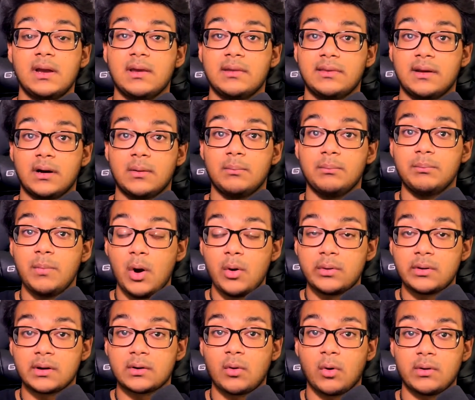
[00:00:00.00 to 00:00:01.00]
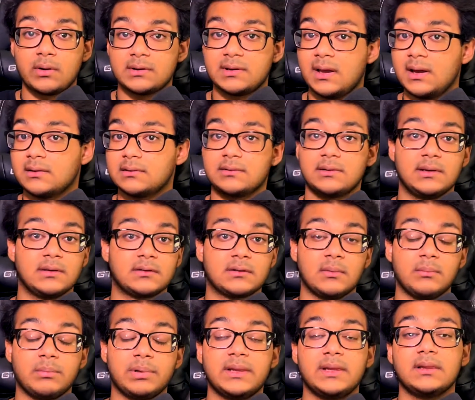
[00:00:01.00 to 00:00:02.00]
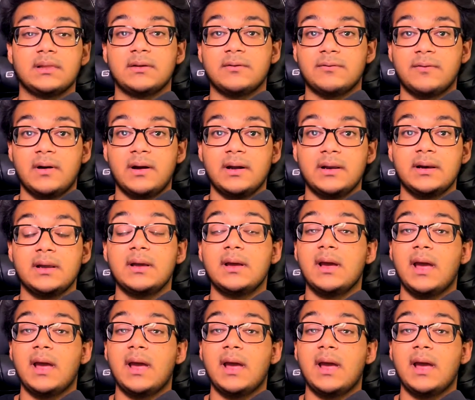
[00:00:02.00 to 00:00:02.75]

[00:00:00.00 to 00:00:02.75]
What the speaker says: their motor cortex is completely fine,